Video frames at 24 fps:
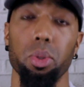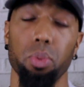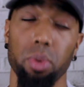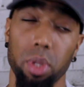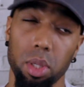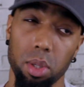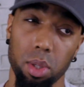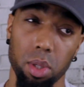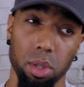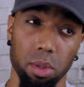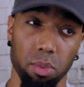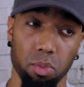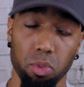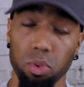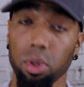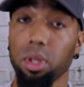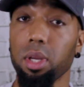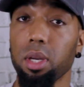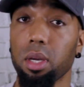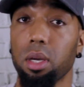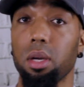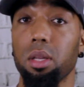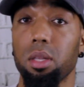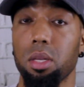which is really
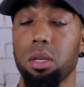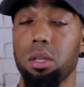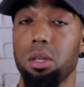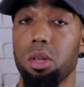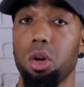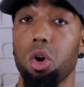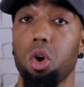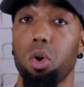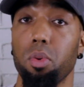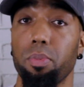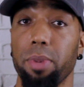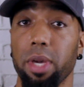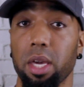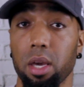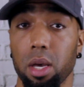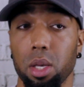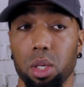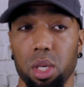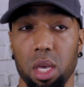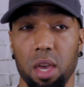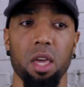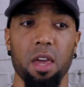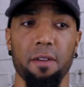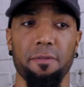good to know
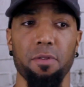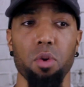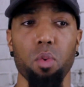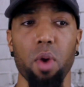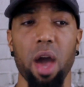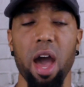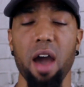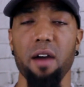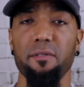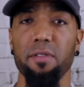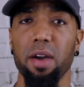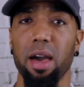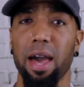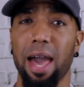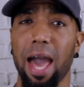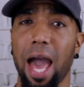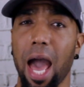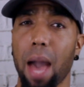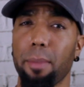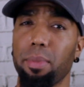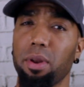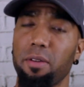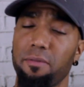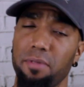because if you have a
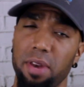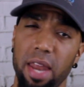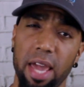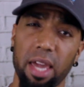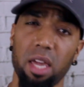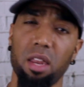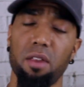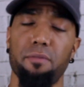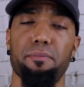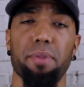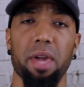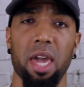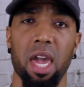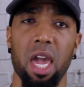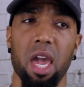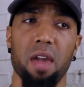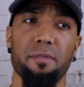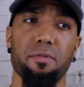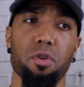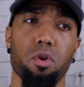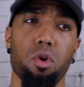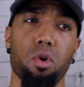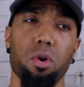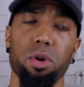habit of negative
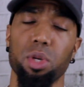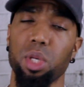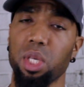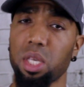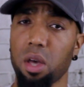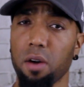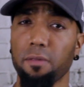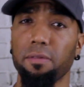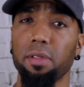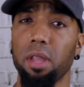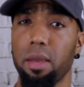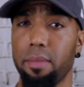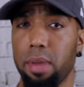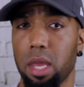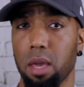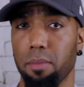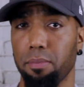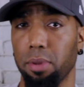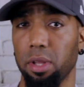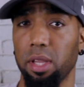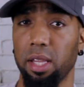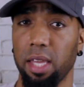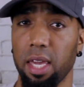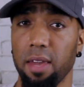behavior or self-limiting
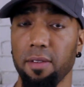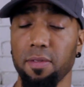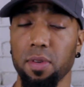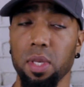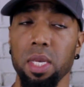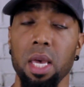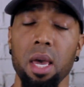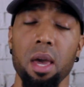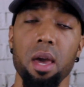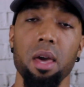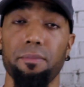beliefs,